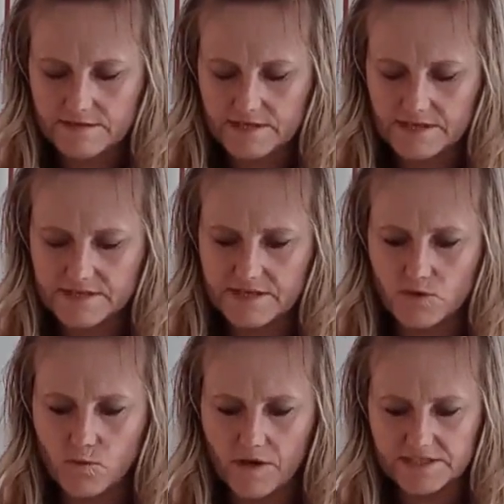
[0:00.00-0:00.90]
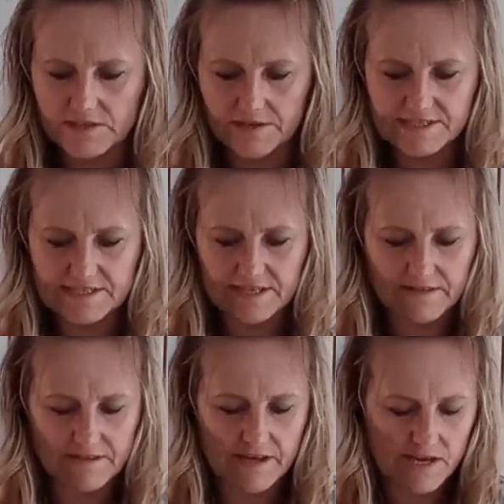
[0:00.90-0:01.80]
So they sit quite nicely
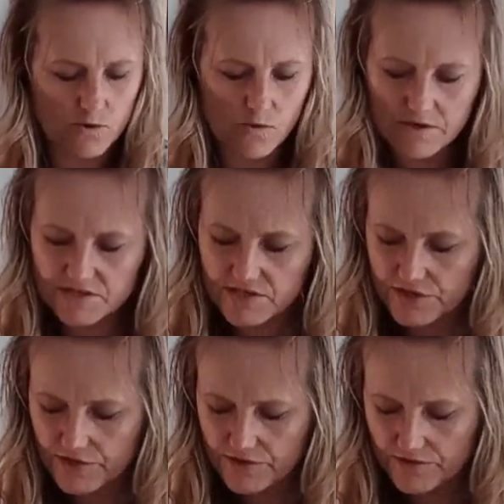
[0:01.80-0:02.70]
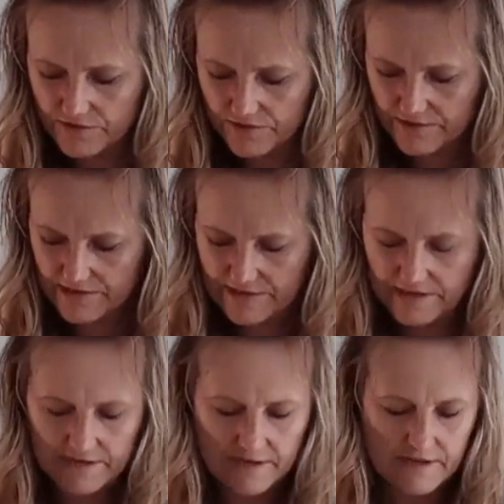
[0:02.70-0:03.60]
in there, quite secure.
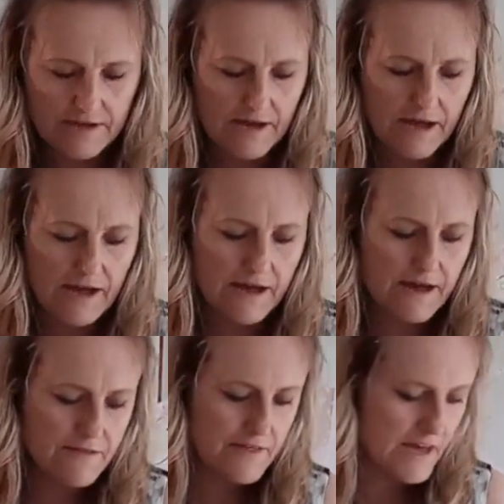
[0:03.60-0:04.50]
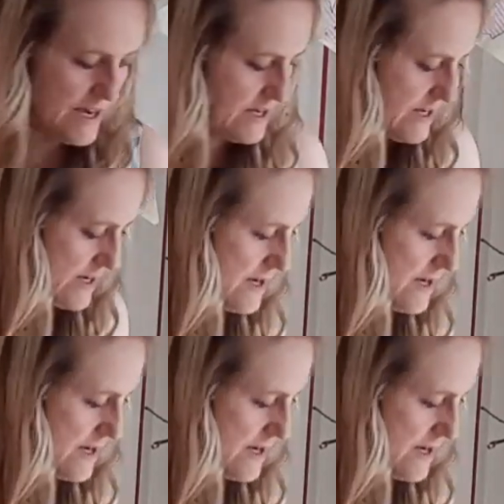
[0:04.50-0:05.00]
And then